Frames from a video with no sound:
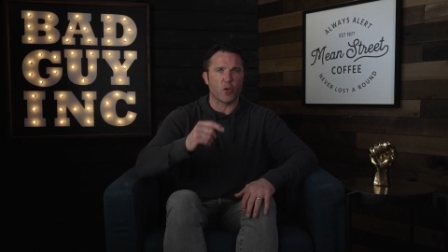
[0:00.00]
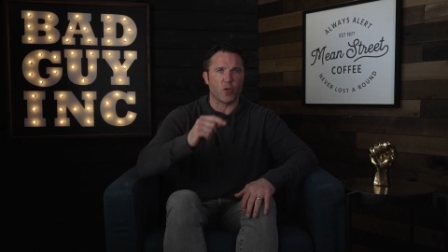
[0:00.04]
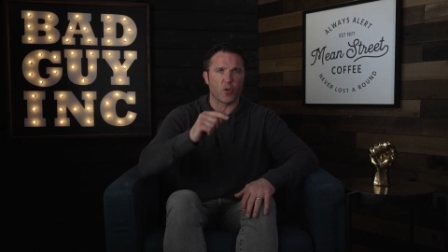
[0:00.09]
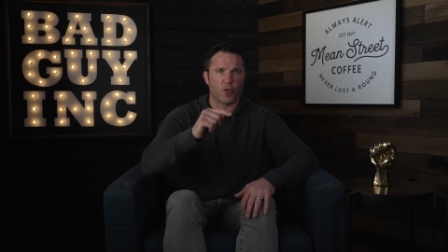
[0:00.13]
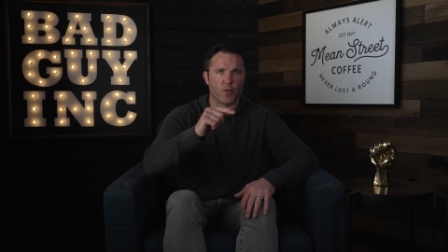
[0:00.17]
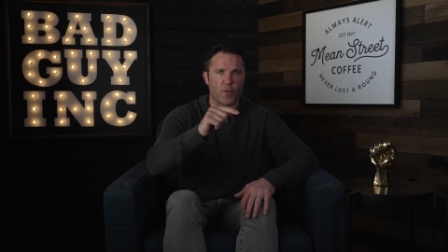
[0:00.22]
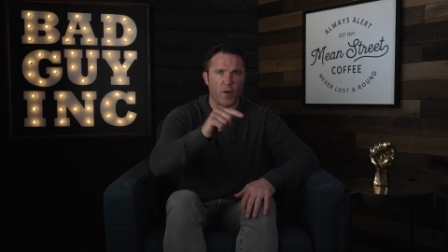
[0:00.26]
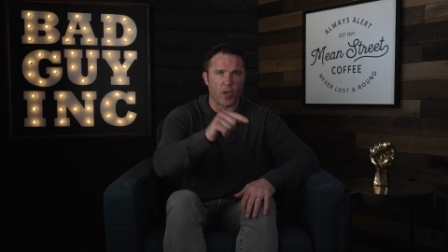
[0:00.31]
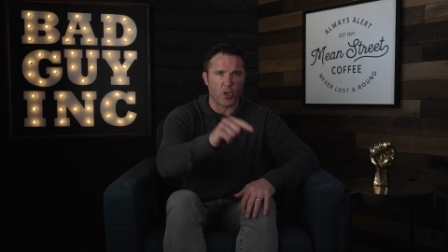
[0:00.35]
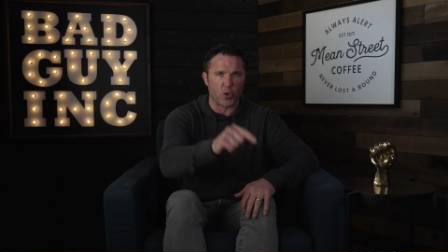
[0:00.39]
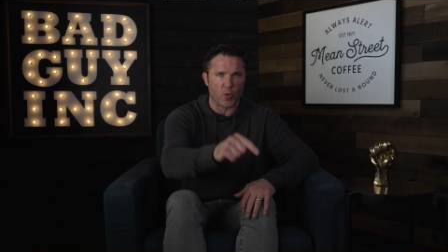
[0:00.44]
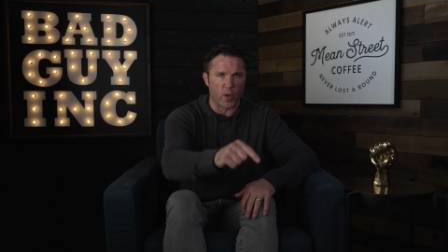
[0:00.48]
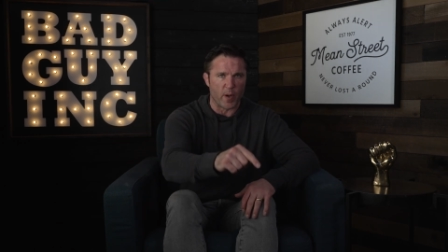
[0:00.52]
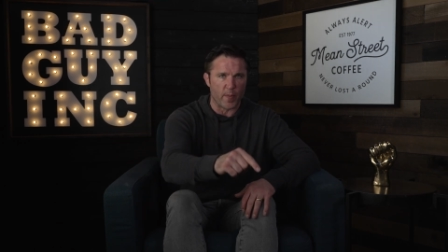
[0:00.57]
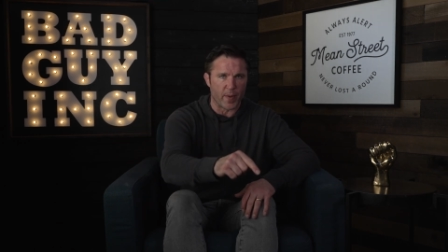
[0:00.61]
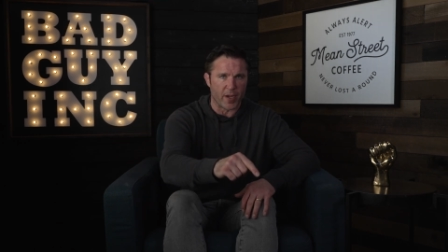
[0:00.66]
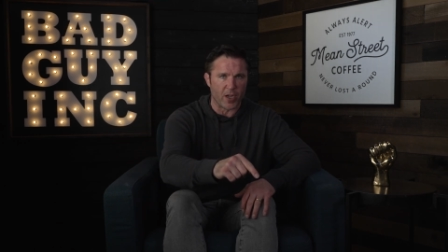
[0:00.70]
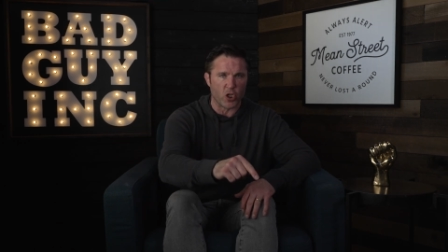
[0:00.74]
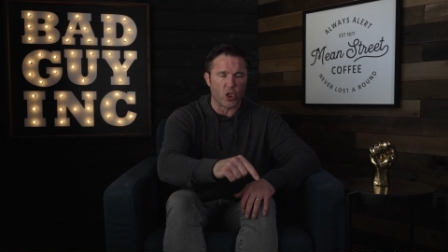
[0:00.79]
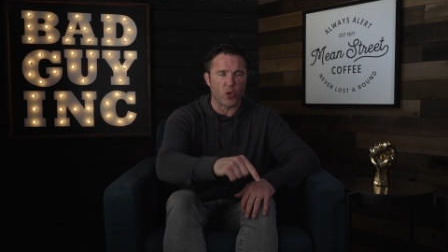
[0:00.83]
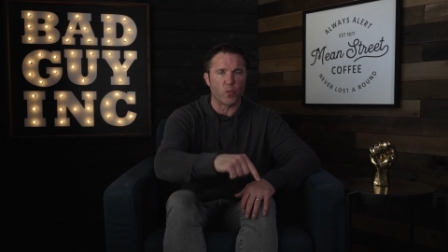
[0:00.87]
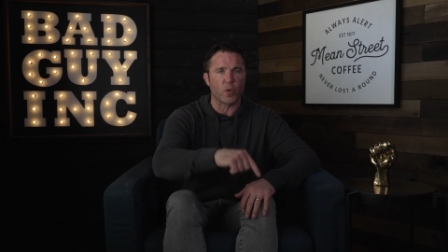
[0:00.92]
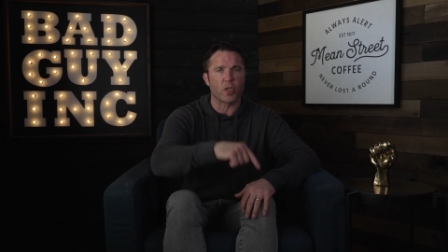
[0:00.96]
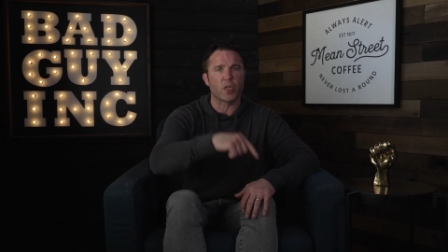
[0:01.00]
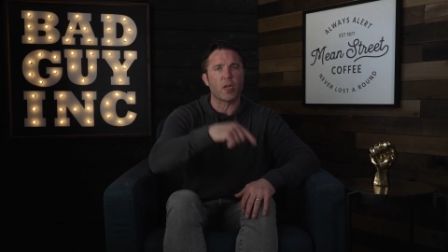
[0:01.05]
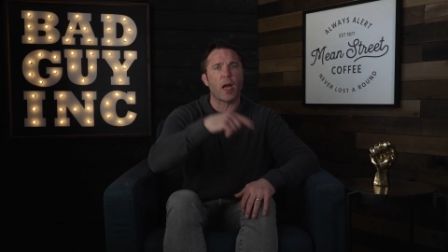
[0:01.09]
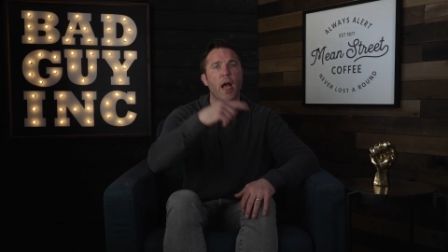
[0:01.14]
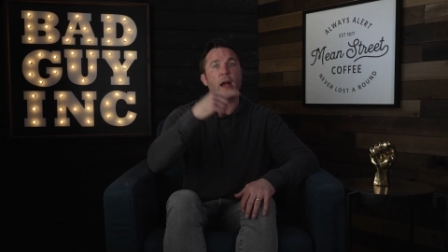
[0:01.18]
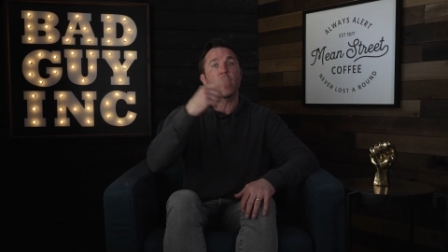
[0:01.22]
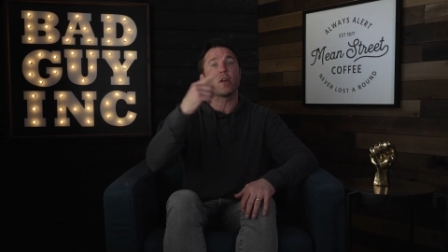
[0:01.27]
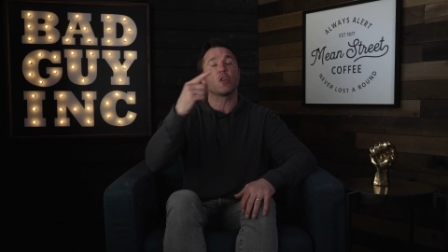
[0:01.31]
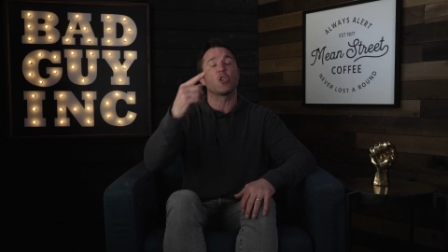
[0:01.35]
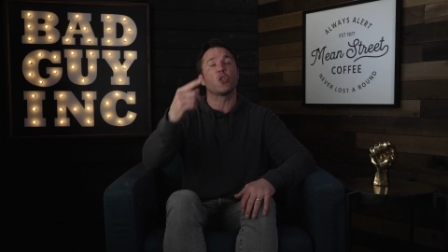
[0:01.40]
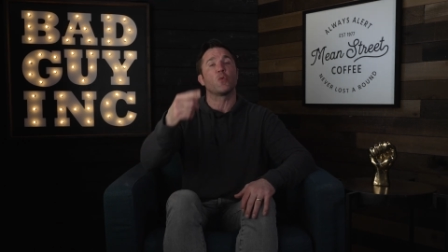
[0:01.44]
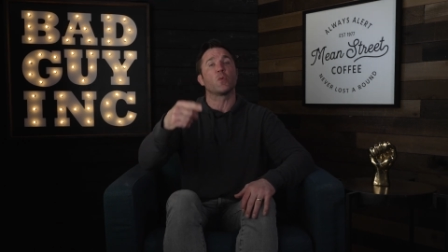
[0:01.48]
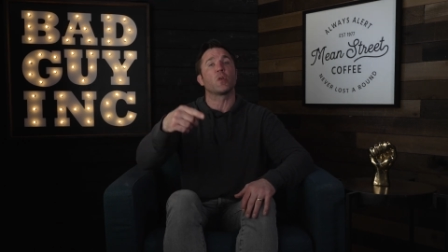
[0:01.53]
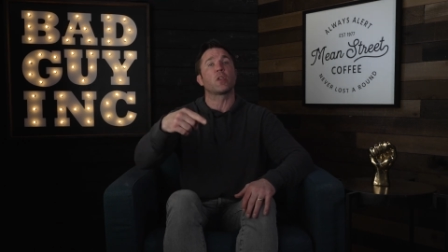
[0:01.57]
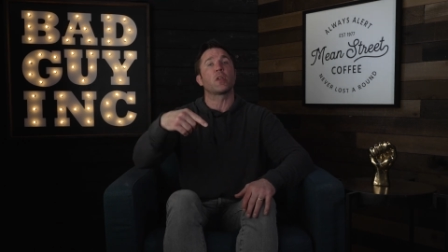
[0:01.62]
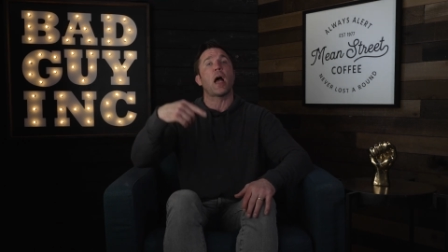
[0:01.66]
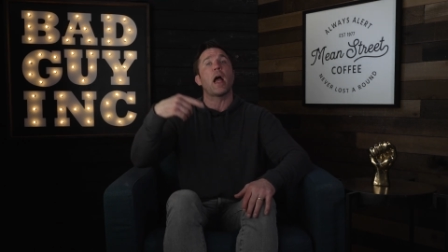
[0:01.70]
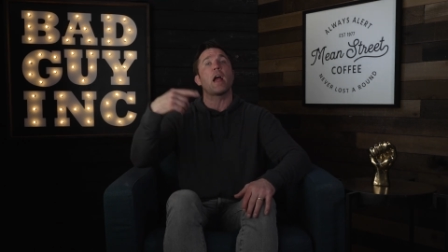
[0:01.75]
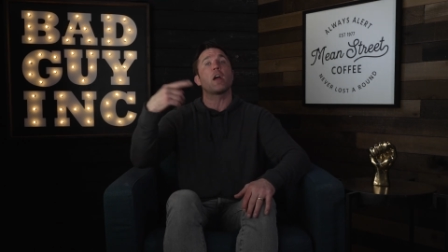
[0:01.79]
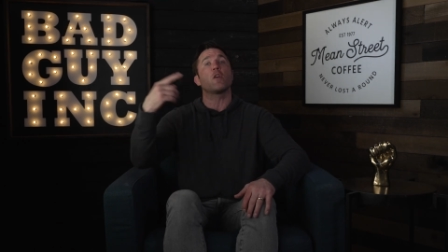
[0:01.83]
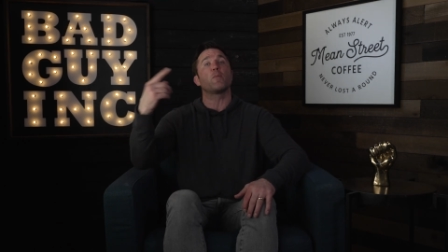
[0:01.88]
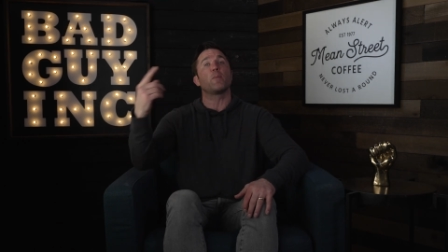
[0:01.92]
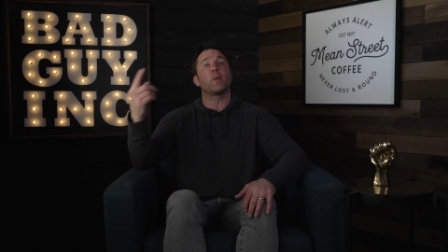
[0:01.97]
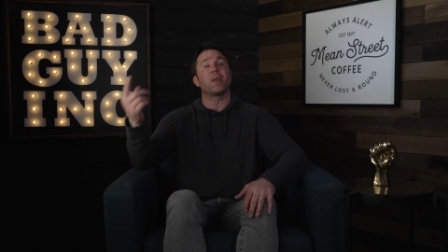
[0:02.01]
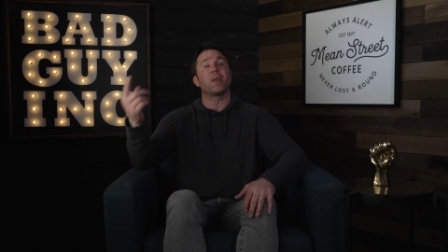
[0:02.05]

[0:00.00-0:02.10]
She was frustrated because she was tired, and she was tired